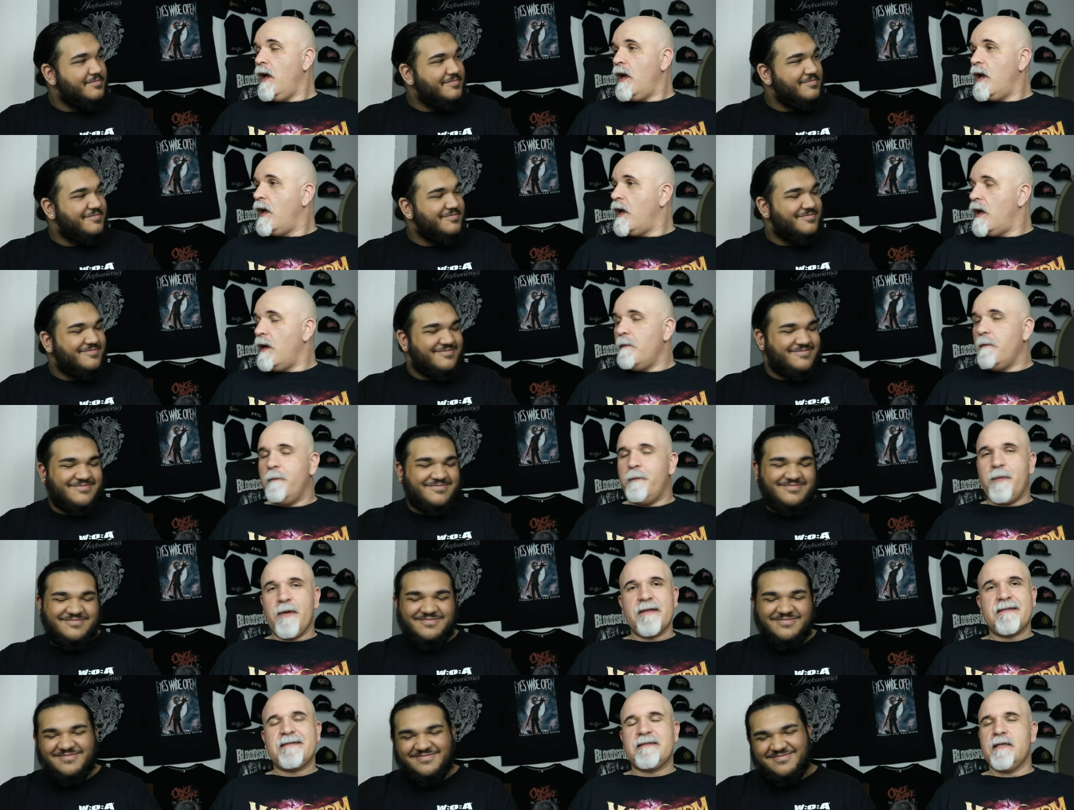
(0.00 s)
Speaker 1: Uh,
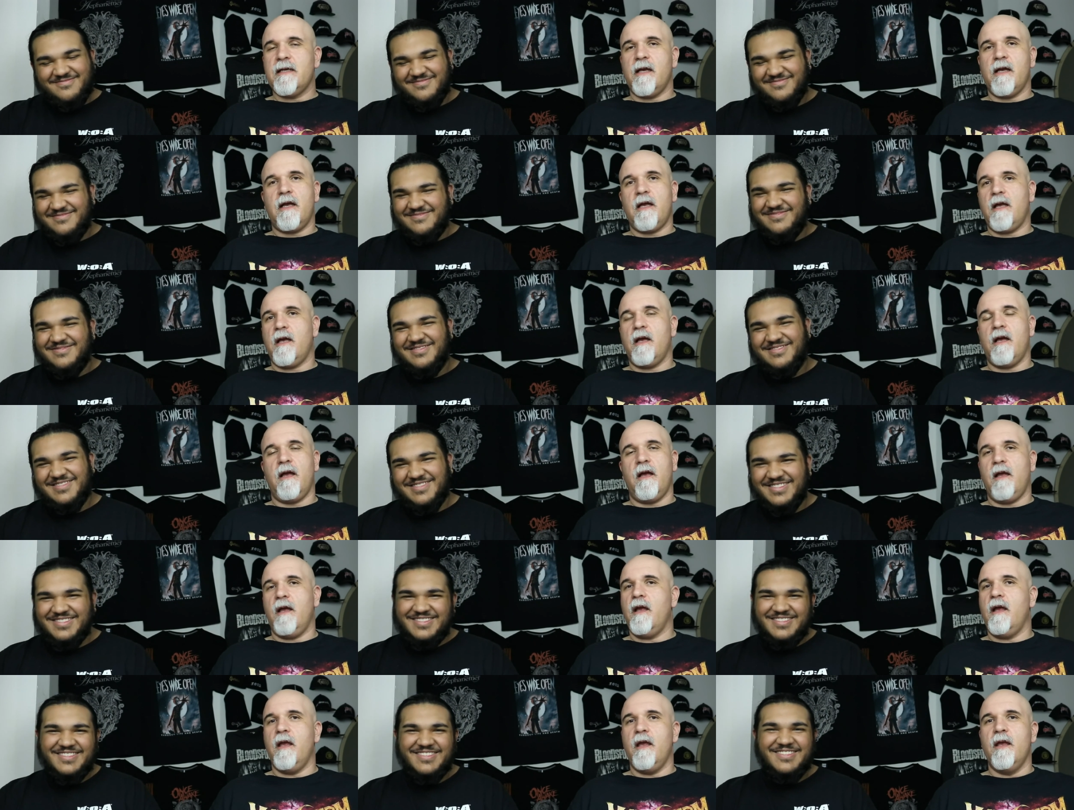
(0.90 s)
but uh,
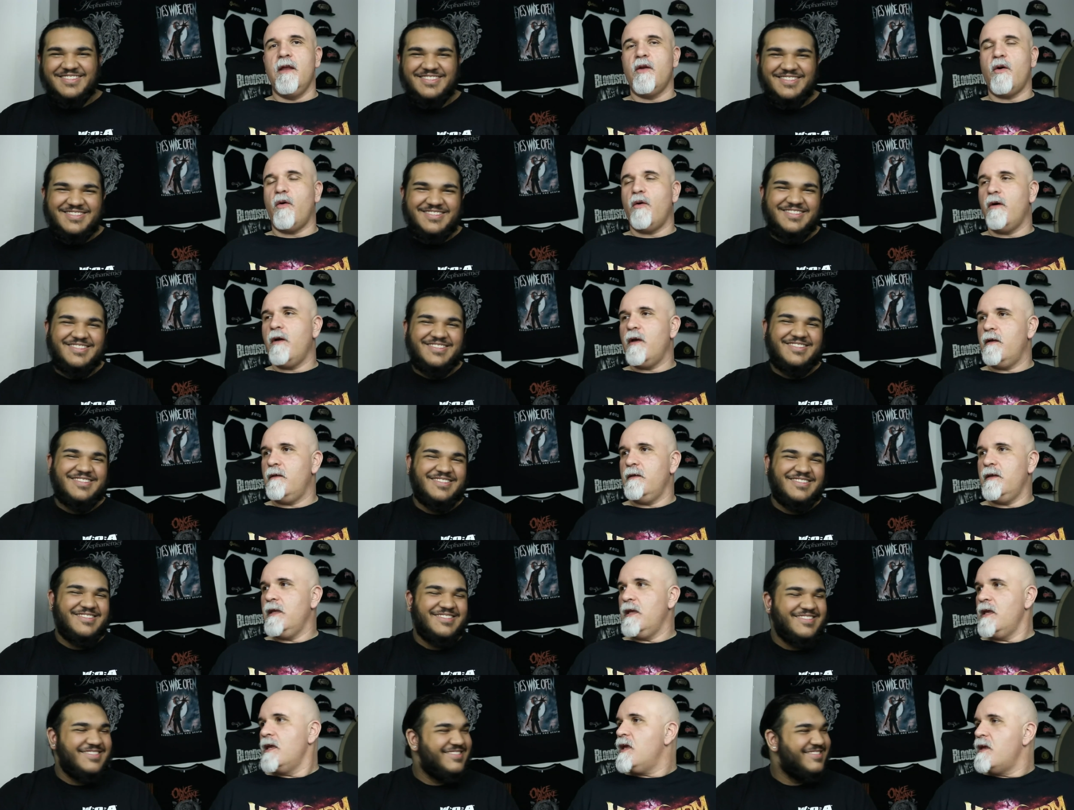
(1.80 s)
you know,
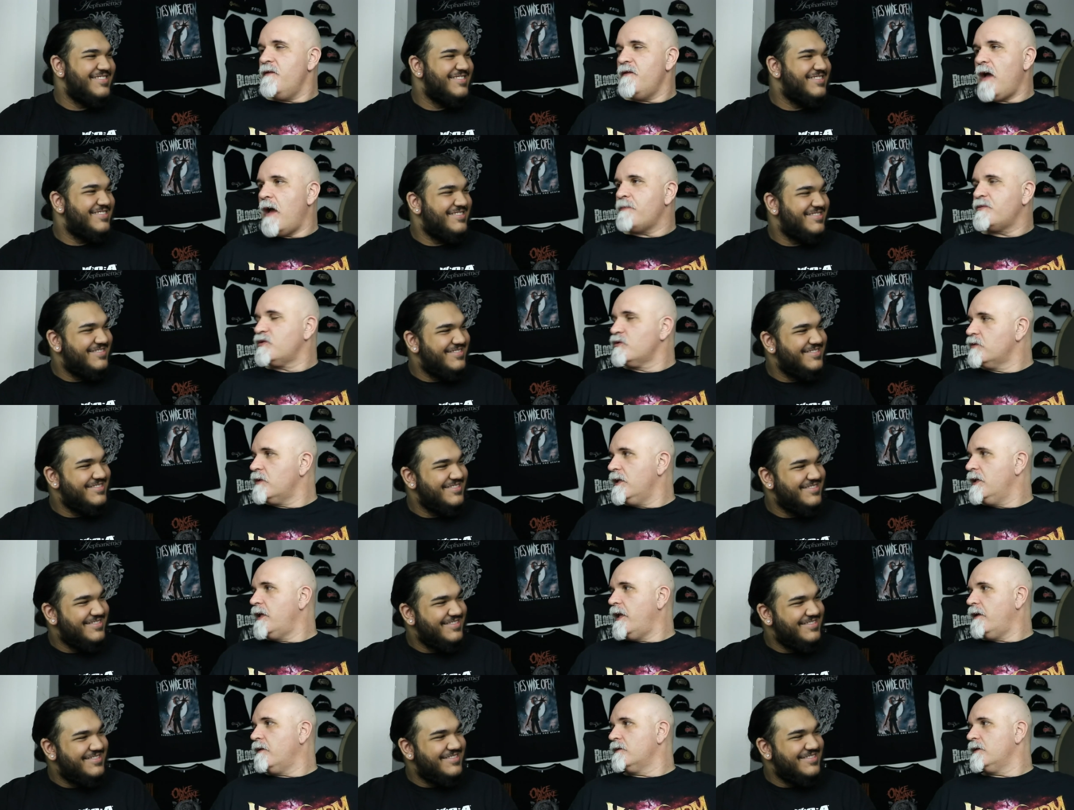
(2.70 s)
he, he,
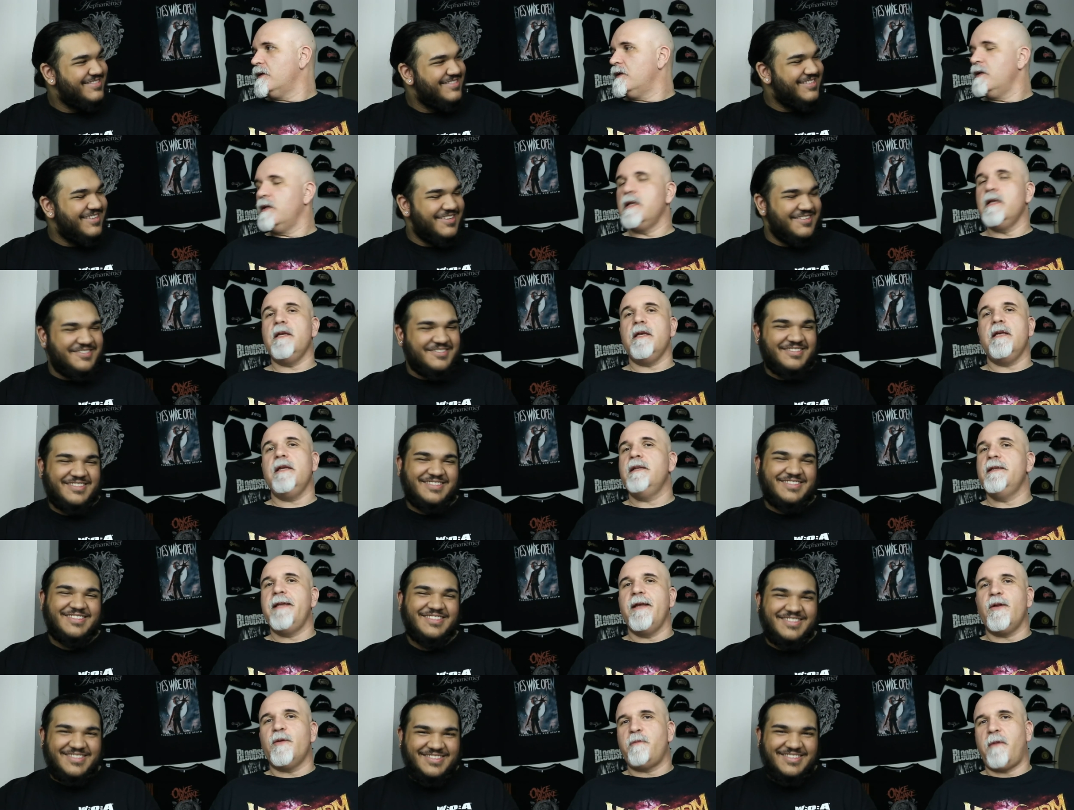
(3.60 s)
absolutely nailed it. He, he
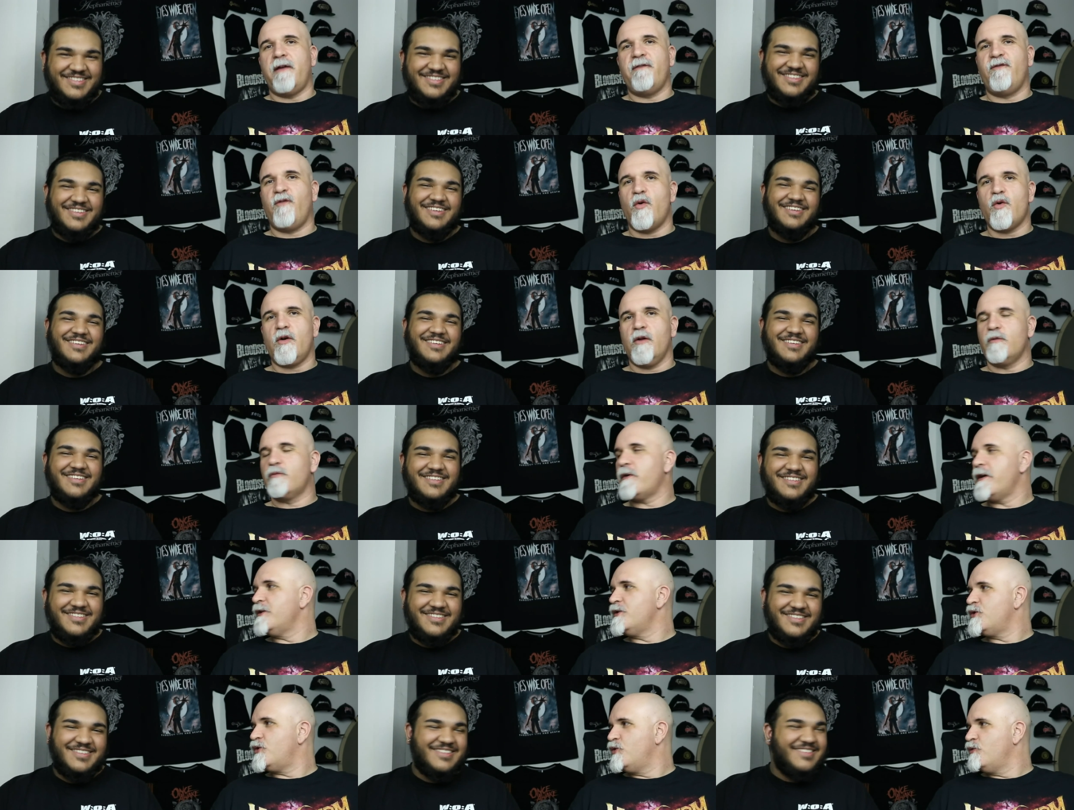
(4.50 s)
nailed my vocal
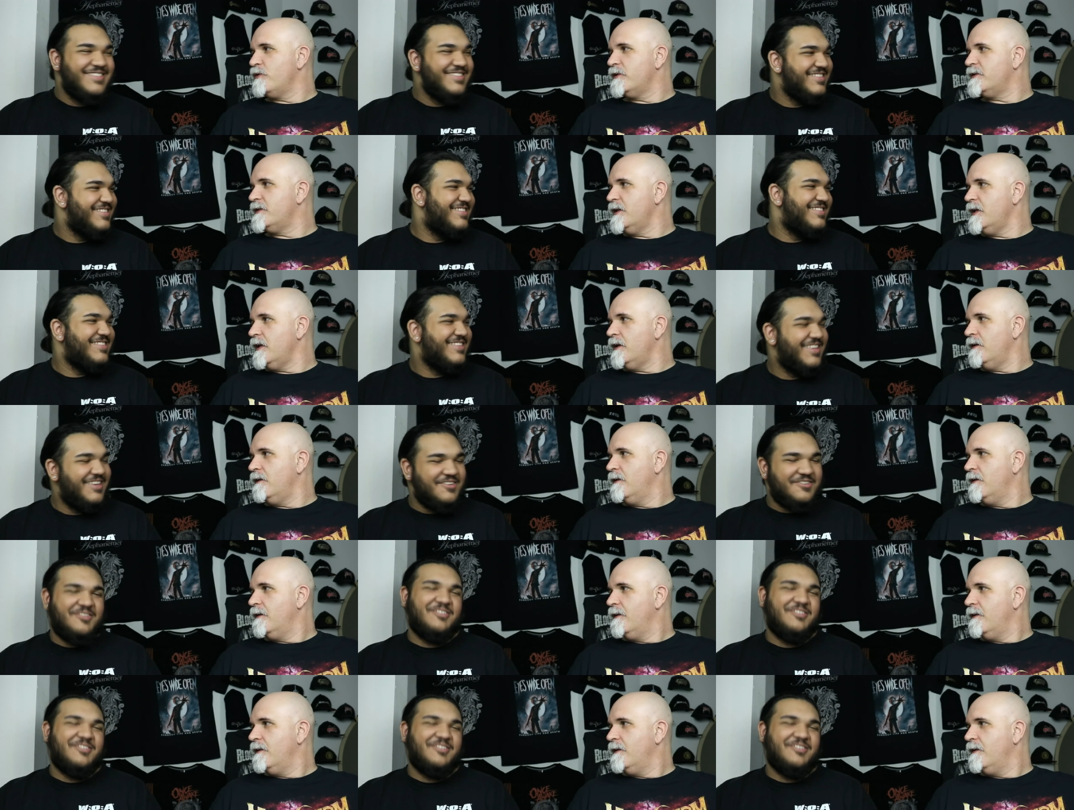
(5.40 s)
range to a T.